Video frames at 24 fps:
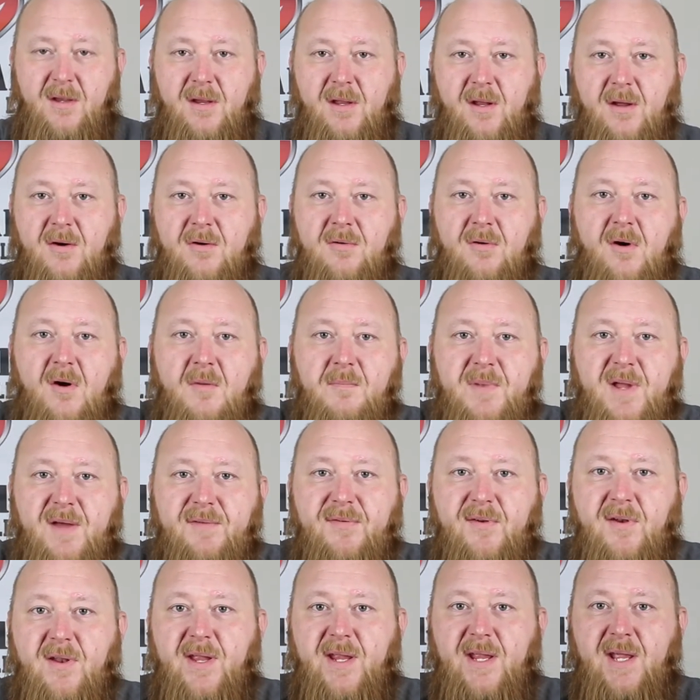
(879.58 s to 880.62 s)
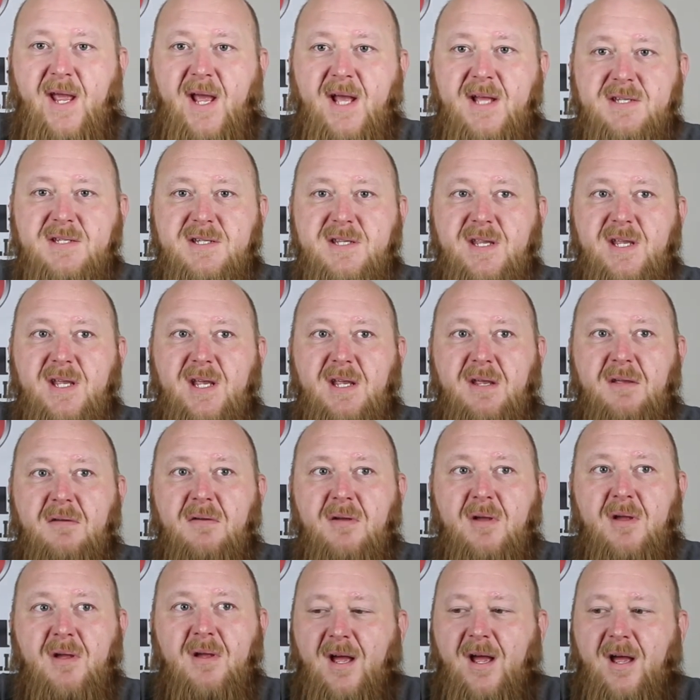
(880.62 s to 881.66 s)
You know, chrome definitely has the,
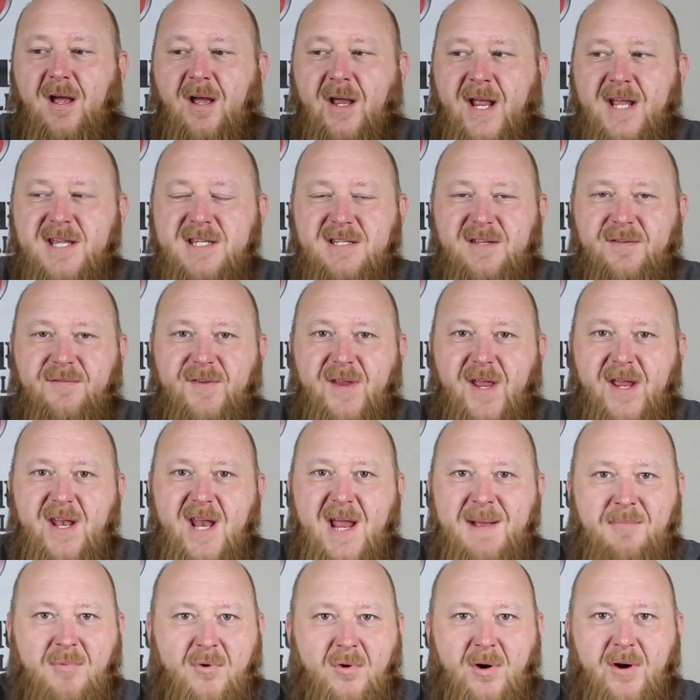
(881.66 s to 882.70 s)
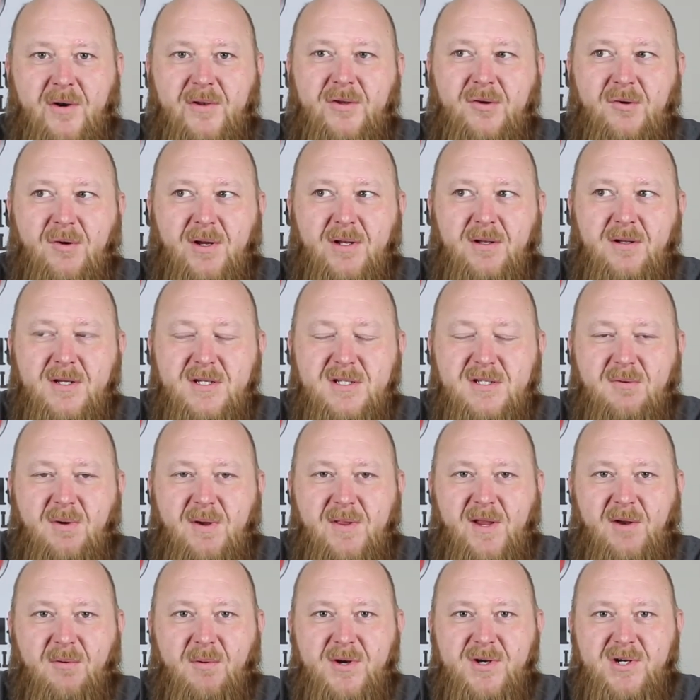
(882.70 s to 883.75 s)
I guess, the Vietnam aura to it. It's the
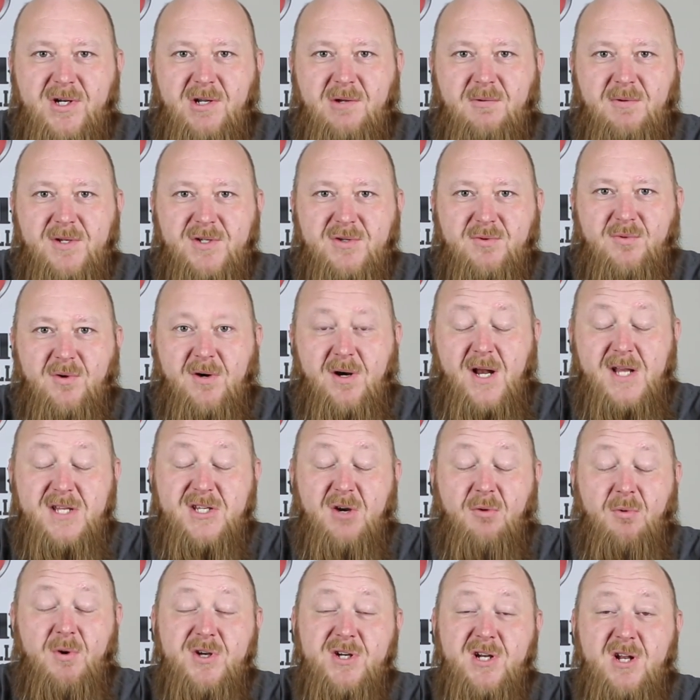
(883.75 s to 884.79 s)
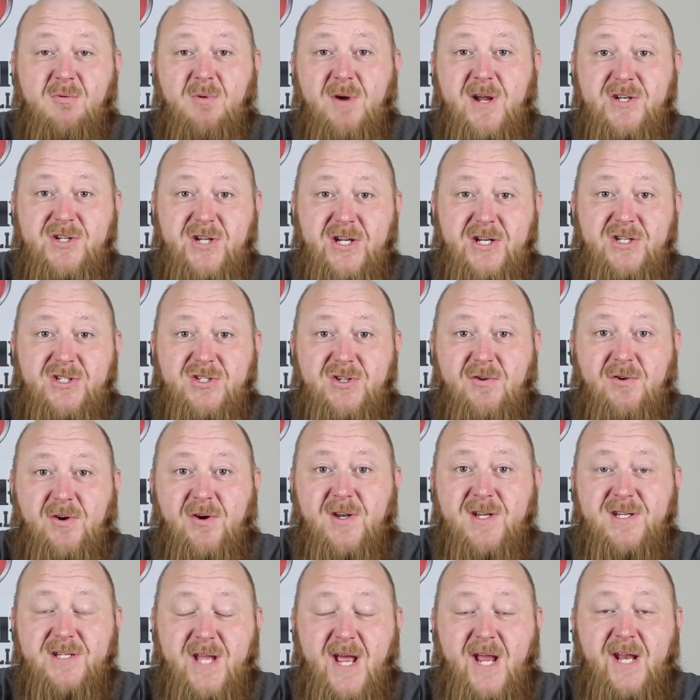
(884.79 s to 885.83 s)
way the original ones were. That's the original way Gene
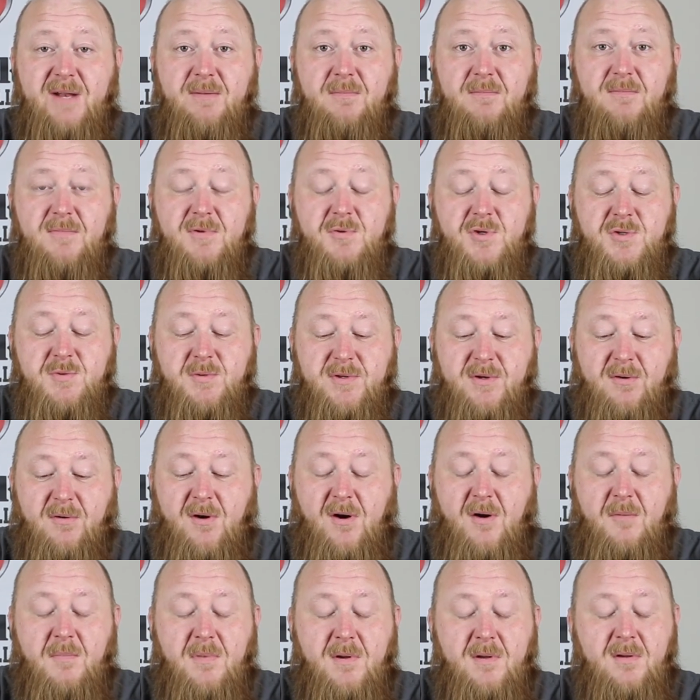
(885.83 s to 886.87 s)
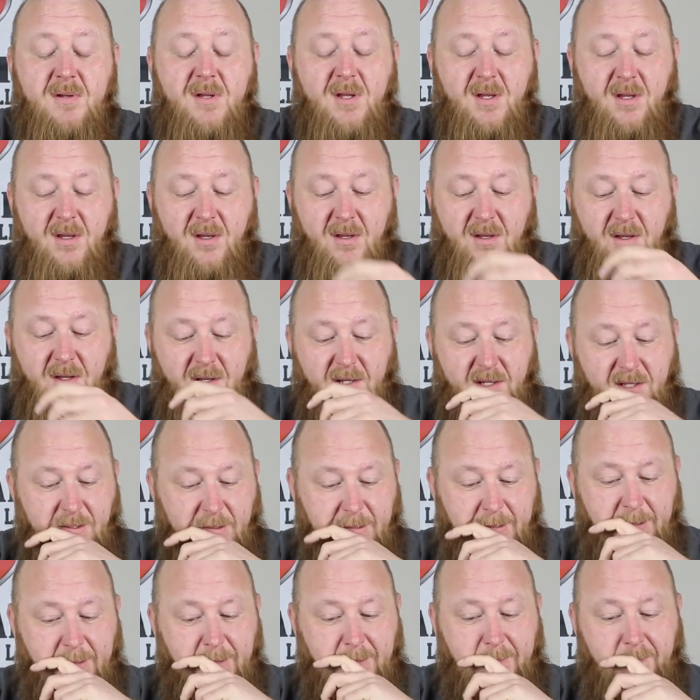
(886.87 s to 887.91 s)
Stoner designed them. It was with chrome.
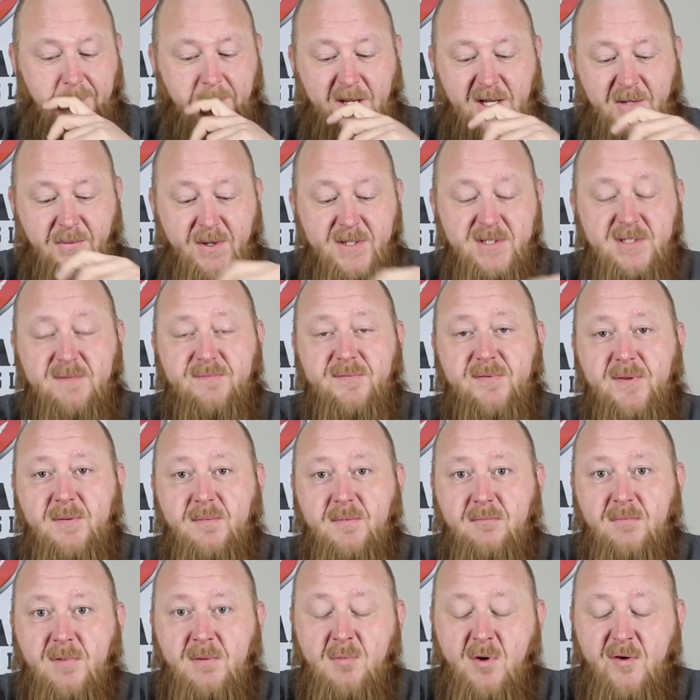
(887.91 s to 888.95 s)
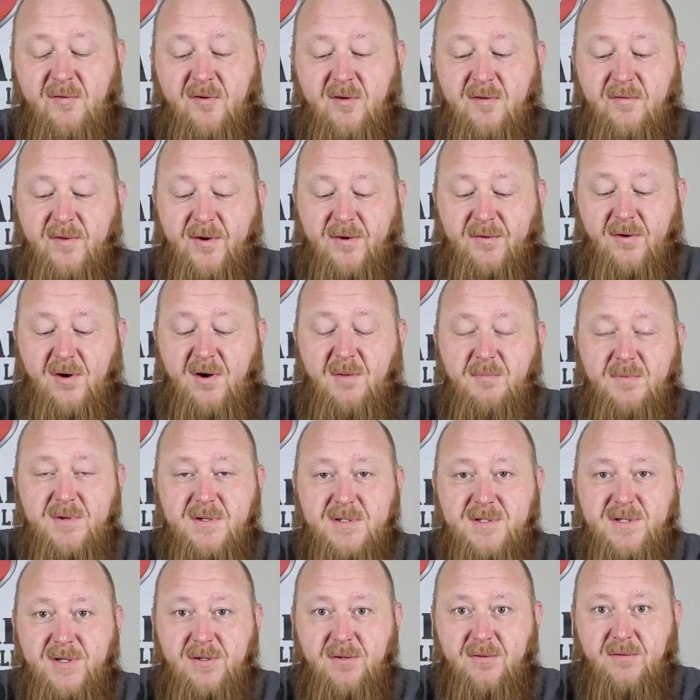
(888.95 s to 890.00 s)
And the main reason for the removal of the chrome
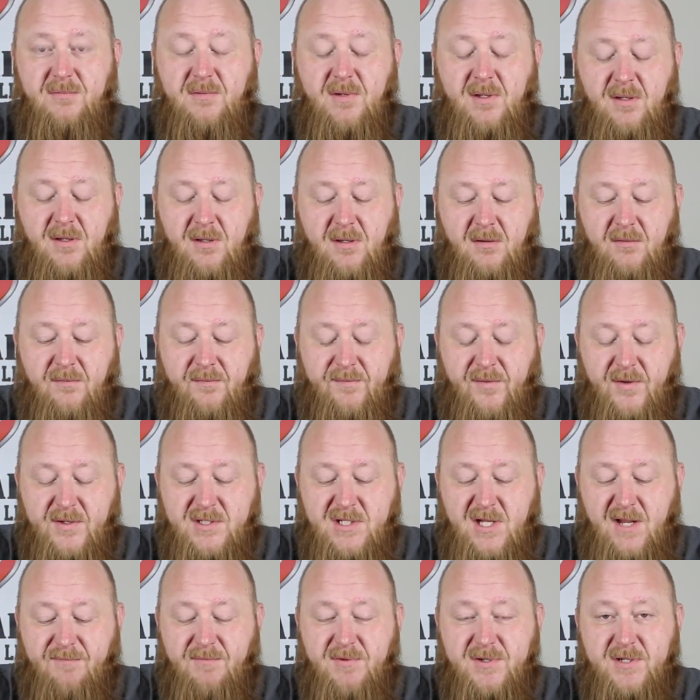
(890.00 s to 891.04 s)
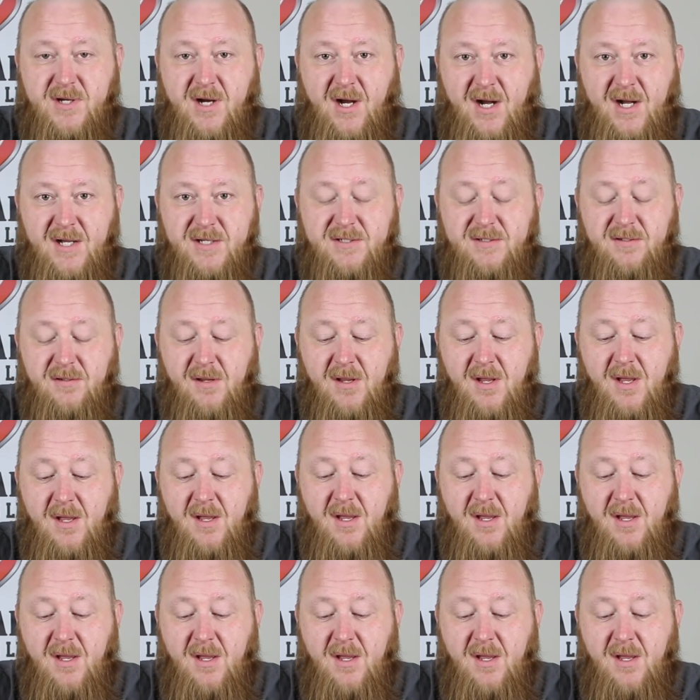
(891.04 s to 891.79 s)
was two. First off was cost,